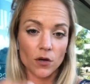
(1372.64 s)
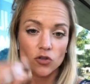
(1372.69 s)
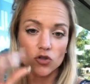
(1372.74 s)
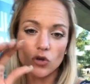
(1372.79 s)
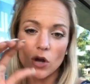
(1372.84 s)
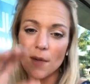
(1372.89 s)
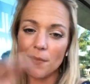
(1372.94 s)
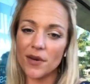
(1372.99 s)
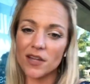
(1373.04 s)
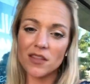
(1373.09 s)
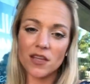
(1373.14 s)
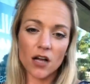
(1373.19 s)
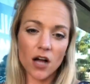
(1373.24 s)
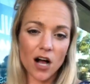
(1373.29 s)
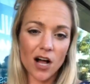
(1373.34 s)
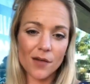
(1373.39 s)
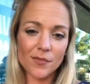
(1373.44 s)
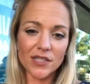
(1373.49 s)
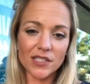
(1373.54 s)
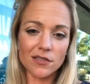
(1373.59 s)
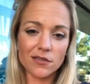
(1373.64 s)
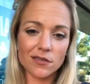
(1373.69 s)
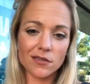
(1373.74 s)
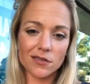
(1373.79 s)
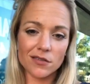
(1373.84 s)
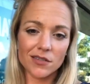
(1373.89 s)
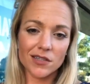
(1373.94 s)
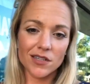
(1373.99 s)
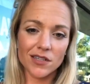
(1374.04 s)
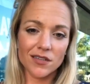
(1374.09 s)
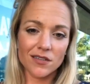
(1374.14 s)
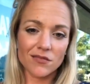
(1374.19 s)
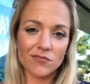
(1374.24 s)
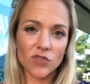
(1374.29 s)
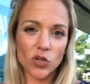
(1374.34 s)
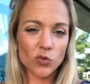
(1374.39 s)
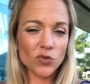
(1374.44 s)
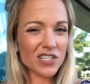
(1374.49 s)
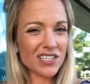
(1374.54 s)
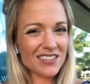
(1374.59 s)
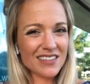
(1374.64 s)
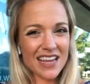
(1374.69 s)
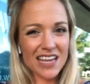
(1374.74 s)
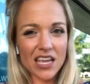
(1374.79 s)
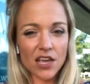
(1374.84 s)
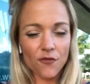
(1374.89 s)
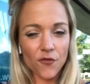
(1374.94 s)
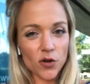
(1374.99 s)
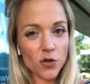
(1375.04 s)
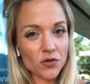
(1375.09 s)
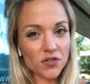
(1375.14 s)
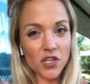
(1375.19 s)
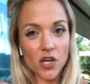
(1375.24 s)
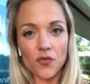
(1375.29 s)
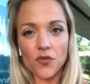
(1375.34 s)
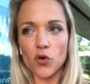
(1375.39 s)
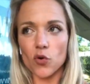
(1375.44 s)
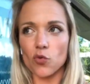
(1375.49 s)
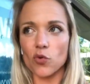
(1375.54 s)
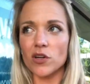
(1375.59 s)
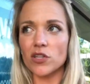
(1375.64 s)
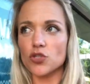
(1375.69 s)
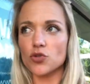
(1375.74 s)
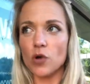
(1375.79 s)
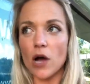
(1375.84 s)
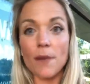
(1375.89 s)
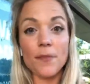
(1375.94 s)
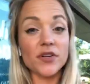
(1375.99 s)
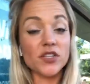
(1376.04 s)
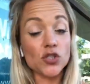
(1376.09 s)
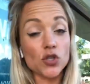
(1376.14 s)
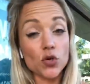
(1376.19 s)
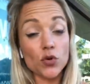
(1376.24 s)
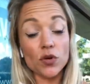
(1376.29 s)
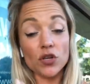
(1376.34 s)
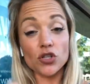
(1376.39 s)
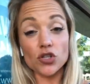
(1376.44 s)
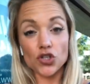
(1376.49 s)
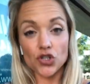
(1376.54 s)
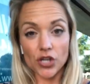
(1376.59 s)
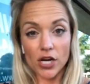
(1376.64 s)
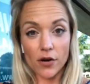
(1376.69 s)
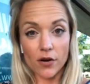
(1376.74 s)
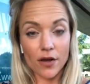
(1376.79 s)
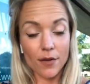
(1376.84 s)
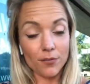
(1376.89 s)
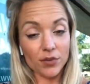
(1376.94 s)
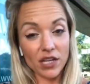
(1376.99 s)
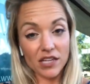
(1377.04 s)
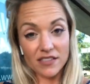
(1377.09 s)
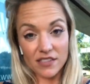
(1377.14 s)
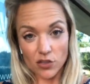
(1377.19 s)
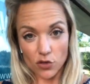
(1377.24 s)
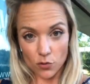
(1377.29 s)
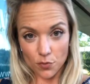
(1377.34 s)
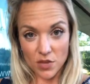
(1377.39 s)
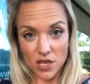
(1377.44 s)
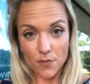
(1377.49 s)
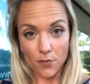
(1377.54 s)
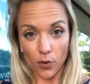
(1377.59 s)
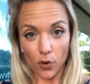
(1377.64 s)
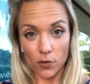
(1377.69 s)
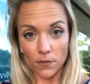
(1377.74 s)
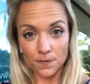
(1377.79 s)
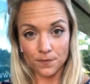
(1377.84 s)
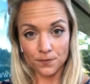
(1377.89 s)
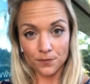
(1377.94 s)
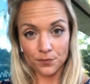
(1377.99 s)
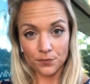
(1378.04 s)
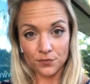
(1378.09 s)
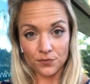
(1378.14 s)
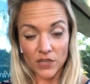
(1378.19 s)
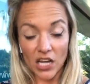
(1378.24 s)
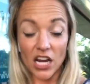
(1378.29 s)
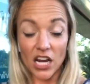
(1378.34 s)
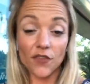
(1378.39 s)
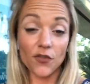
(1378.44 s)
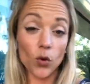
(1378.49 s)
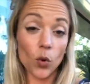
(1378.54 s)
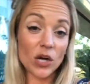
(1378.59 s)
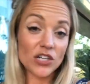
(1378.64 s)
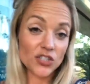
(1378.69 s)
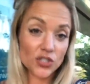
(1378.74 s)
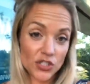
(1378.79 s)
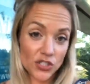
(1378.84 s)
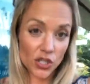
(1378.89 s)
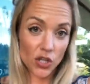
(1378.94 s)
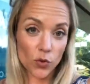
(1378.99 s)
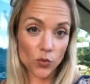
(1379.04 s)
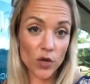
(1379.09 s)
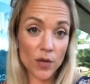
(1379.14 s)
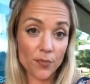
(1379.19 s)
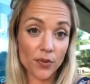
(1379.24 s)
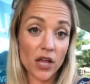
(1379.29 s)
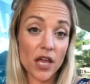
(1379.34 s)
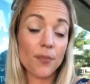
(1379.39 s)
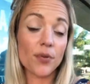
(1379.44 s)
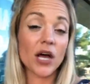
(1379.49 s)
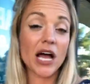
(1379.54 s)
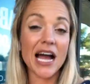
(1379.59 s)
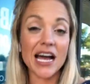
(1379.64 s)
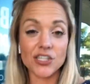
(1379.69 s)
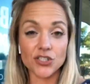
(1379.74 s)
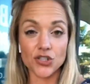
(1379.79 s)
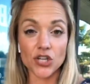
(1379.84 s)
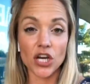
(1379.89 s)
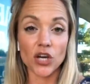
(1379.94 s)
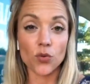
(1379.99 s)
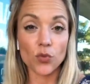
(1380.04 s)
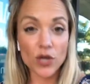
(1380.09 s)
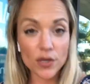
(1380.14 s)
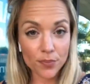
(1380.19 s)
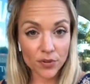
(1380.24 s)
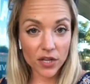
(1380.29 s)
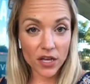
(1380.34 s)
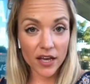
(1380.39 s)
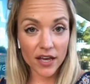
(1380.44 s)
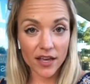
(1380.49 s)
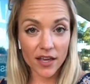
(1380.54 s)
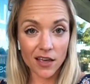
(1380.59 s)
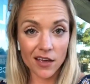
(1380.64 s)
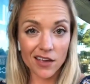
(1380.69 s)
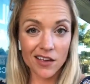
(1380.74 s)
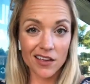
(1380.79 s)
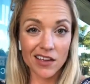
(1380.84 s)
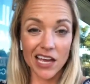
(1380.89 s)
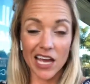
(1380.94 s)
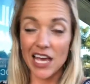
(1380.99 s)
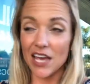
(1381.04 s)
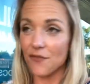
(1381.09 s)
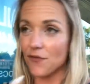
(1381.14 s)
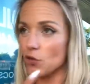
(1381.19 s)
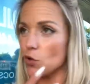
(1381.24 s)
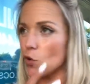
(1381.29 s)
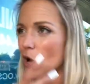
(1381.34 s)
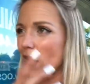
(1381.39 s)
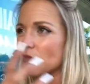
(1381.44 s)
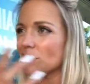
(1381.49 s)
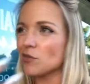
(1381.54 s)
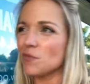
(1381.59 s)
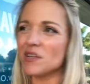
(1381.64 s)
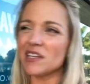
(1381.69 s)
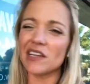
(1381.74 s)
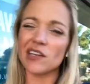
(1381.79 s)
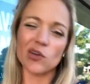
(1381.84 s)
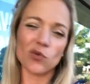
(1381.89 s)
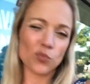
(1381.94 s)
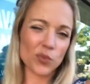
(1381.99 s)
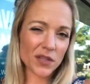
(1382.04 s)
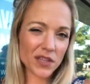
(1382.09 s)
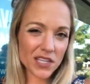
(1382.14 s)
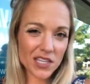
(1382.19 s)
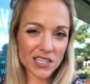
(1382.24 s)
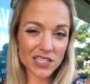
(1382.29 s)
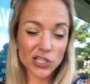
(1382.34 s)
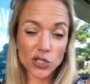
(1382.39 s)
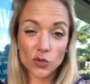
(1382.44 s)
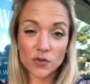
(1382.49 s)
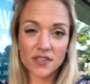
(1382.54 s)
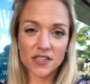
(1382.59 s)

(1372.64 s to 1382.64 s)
drop it in the comments. Don't just take it for yourself and run, drop it so you can share it and bless other people. And if you're watching this on the replay, put #replay. If you have somebody that could really use